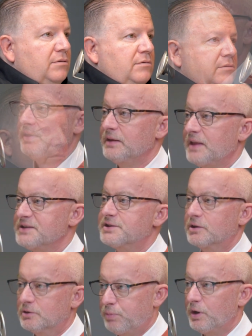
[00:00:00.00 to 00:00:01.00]
I think that's a
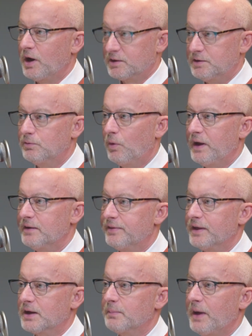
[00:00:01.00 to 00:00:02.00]
productive way to
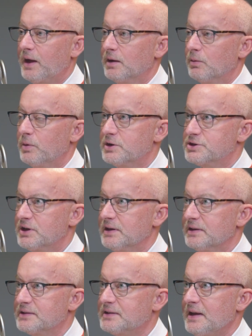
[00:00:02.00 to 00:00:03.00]
think about it, which
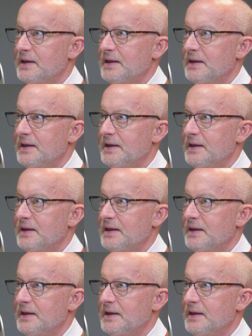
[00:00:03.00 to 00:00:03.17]
is